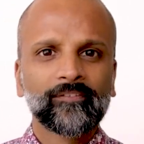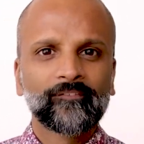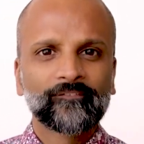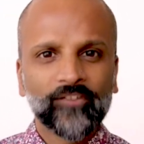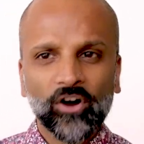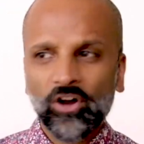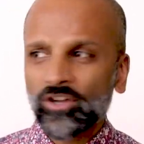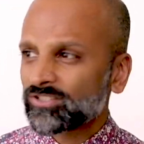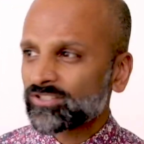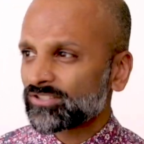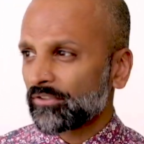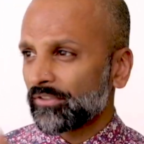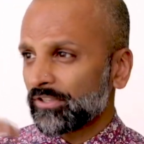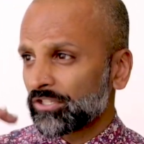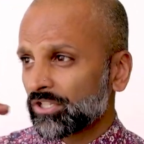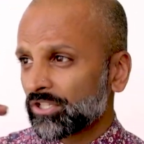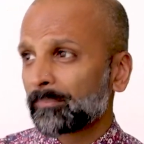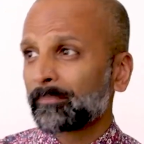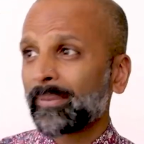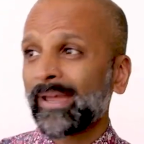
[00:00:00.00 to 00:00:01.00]
fast, so that you
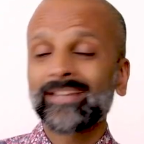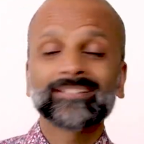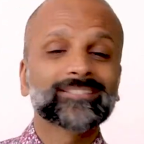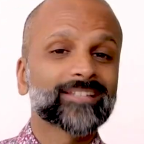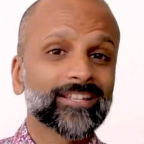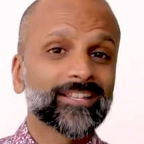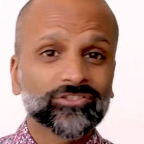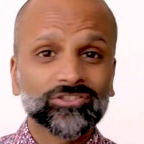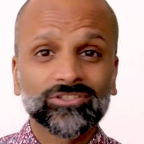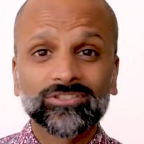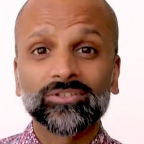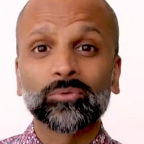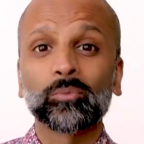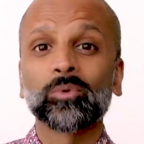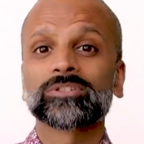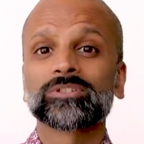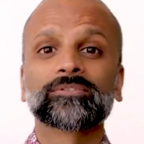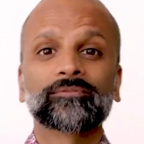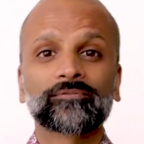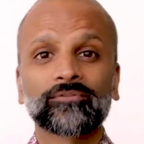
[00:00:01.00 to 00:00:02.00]
can pay attention to
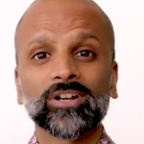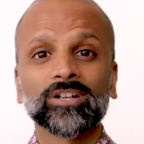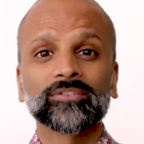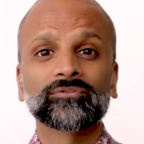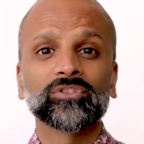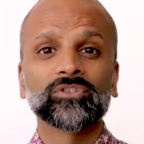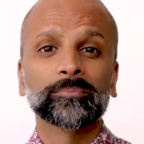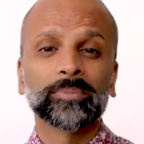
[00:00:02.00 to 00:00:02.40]
what's in front of you.